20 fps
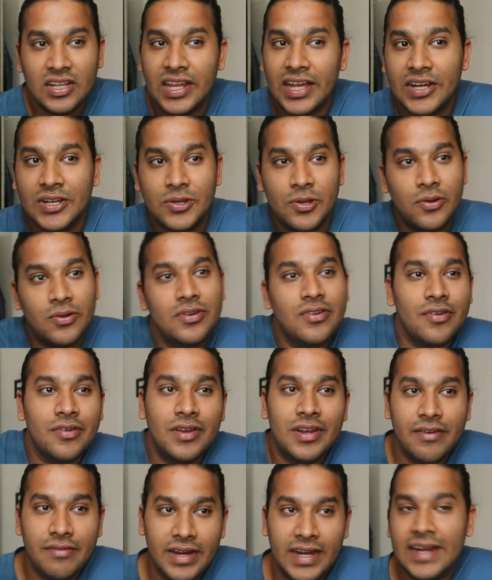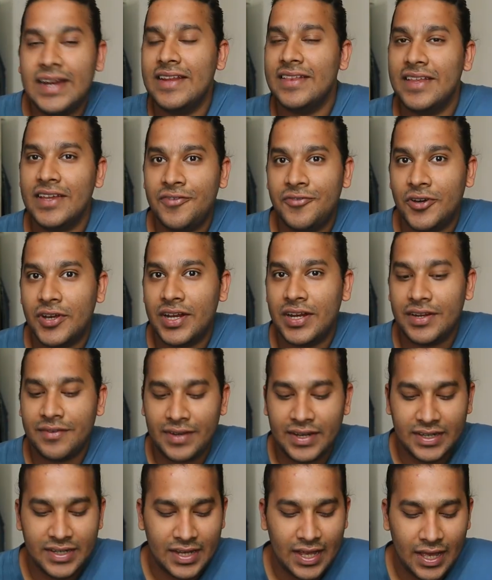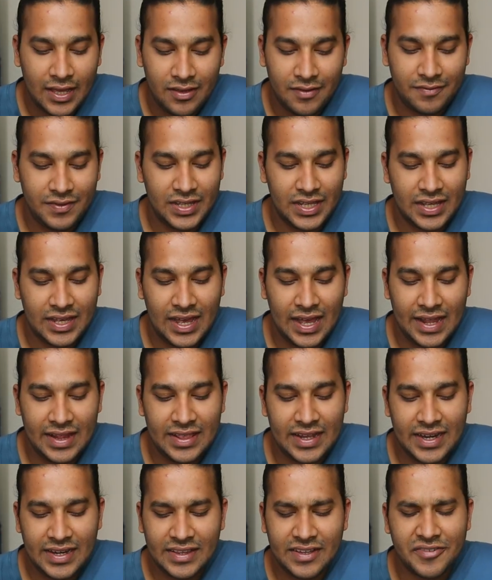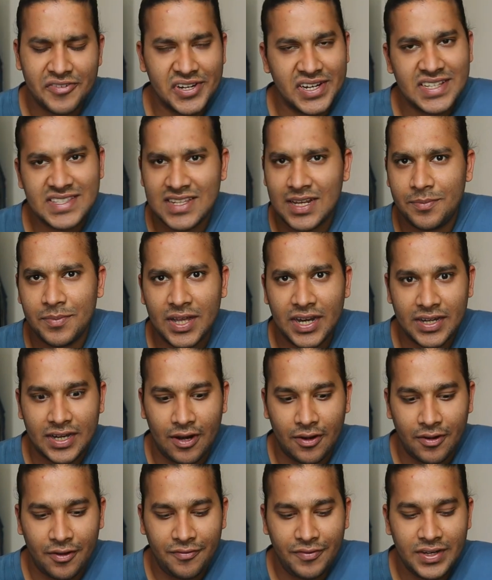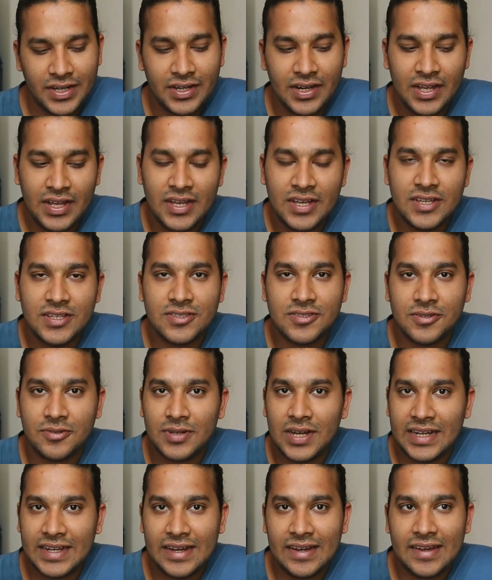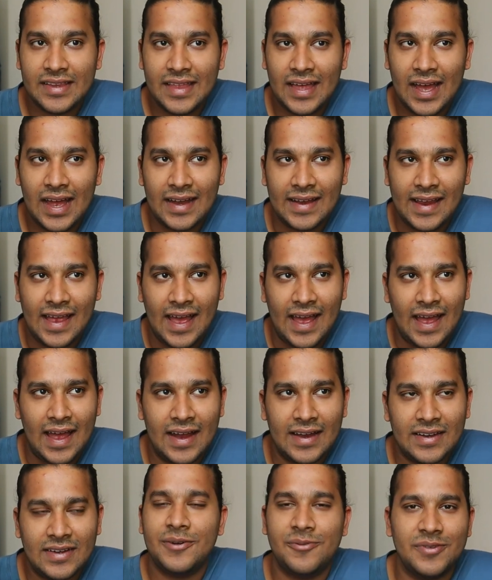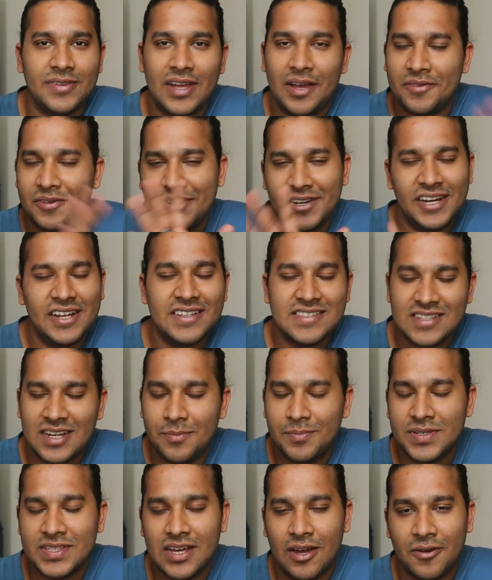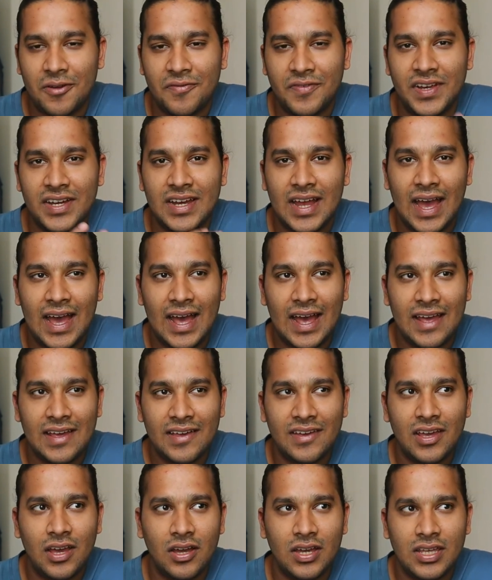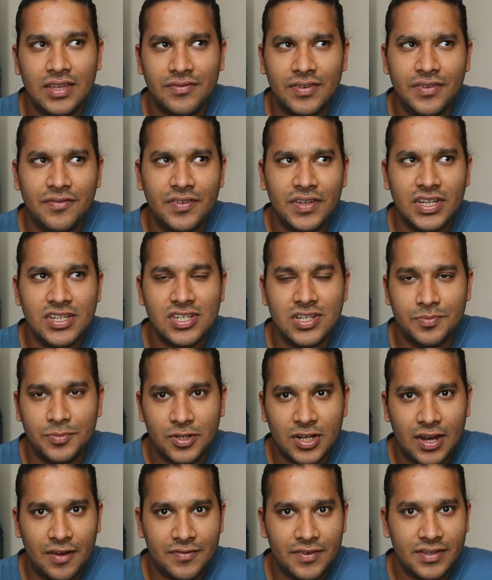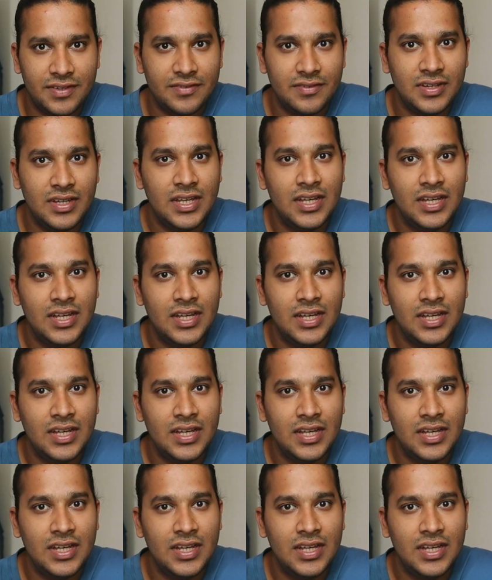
Like, don't read anything for an entire week and let the reading slump get out of it. So I did that, and now the reading slump is out of it. I even finished a book after